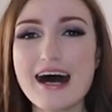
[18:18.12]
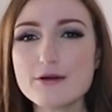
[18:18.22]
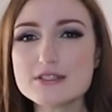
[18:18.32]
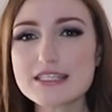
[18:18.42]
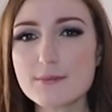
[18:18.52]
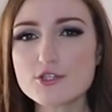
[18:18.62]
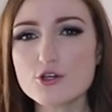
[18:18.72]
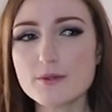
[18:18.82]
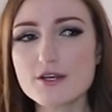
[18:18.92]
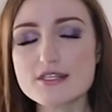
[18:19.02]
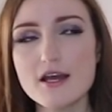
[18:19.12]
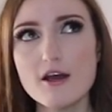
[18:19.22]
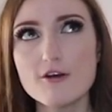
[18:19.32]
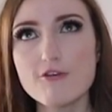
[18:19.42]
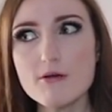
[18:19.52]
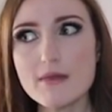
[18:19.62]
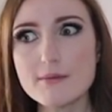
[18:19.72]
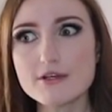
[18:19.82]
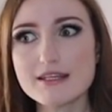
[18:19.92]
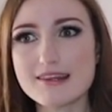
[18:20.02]
I was skeptical because from
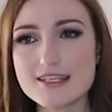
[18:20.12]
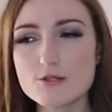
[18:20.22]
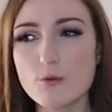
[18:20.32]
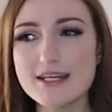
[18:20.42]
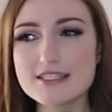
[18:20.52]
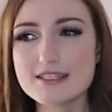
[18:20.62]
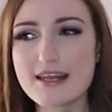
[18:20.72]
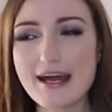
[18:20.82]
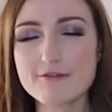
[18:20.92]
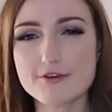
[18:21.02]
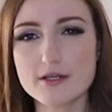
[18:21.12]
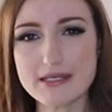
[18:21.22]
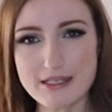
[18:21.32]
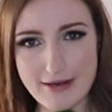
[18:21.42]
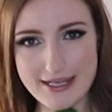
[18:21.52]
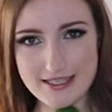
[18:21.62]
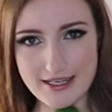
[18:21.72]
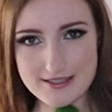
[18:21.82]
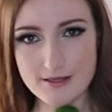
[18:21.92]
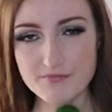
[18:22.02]
memory, this one didn't have very many
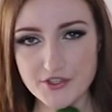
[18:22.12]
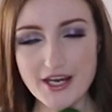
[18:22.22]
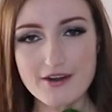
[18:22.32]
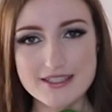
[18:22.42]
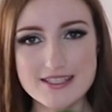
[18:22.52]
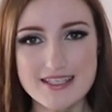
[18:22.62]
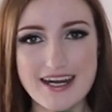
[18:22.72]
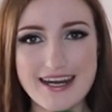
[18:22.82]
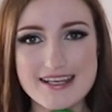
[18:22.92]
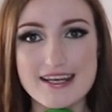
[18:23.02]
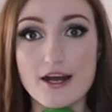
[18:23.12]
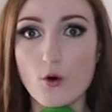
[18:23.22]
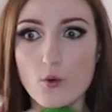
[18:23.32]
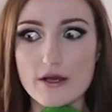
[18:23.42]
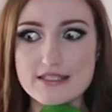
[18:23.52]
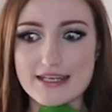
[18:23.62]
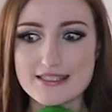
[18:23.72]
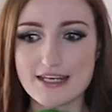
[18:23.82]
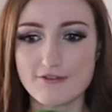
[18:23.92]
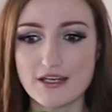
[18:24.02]
ratings. You know how at the start I said I always
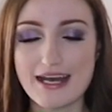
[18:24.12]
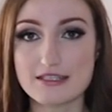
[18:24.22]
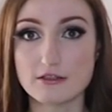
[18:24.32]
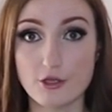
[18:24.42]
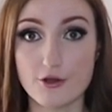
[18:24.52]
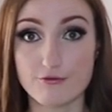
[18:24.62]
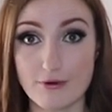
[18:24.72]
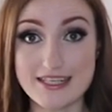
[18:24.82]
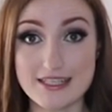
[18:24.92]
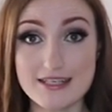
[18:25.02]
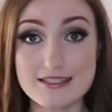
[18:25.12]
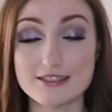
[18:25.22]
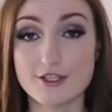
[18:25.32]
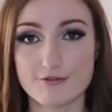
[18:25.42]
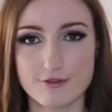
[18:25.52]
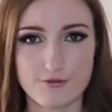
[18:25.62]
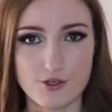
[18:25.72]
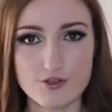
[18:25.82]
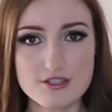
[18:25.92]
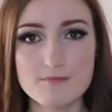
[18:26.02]
get stuff that has a lot of ratings and a lot of
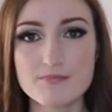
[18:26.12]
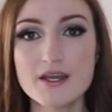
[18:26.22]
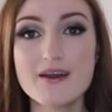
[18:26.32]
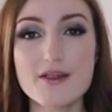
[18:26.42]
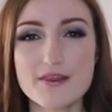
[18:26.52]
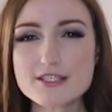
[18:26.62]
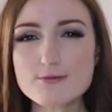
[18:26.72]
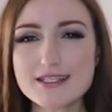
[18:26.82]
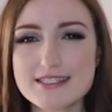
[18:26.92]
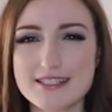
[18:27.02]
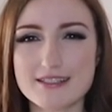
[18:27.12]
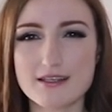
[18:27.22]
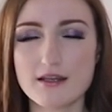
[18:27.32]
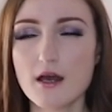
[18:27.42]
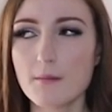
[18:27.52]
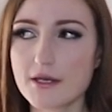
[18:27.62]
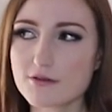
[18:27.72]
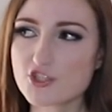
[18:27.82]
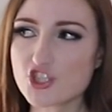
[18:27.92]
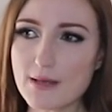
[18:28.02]
reviews? This one didn't, but it
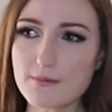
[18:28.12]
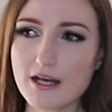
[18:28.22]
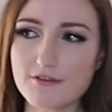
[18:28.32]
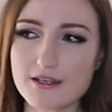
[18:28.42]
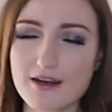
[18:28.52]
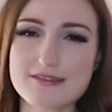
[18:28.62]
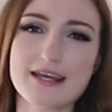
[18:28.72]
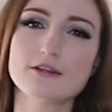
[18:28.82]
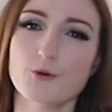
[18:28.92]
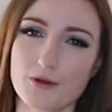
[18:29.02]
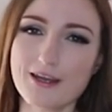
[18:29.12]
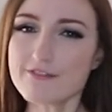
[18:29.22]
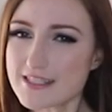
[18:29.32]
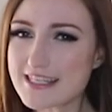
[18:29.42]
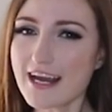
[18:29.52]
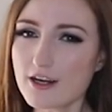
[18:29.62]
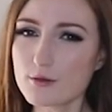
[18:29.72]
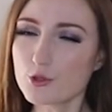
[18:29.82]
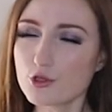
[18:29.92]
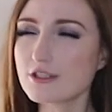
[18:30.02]
was cheap enough that I was like, look, if it's
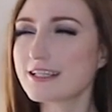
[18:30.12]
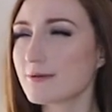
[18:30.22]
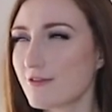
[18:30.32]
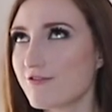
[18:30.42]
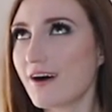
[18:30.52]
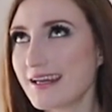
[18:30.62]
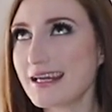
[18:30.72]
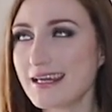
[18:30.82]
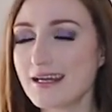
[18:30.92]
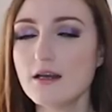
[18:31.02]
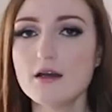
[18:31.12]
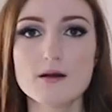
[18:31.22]
terrible, it'll be funny.